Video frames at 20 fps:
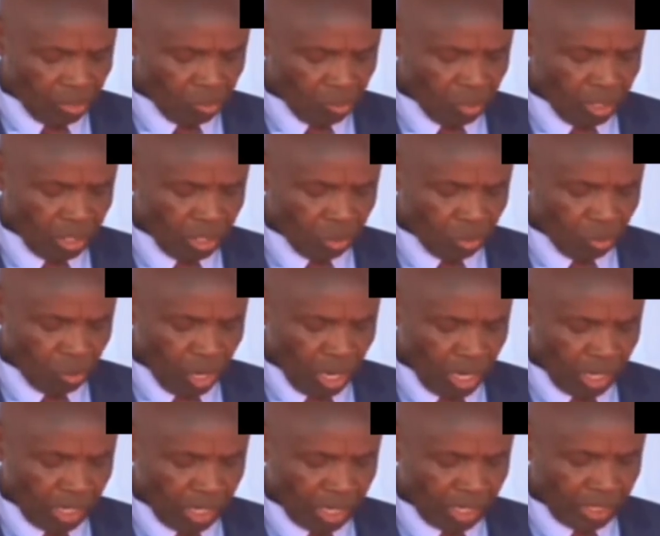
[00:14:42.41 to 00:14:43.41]
to
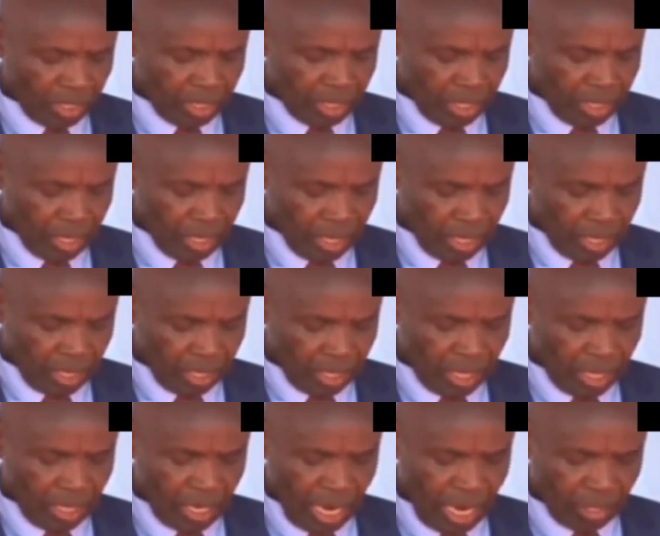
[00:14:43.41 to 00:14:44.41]
ensure that
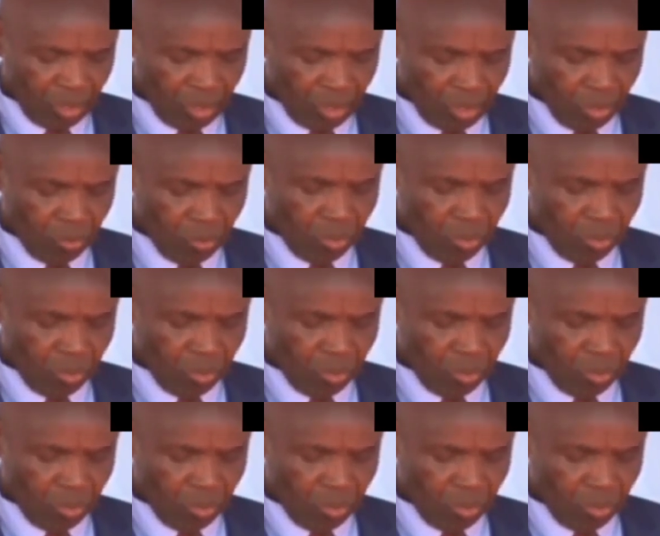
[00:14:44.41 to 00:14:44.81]
the National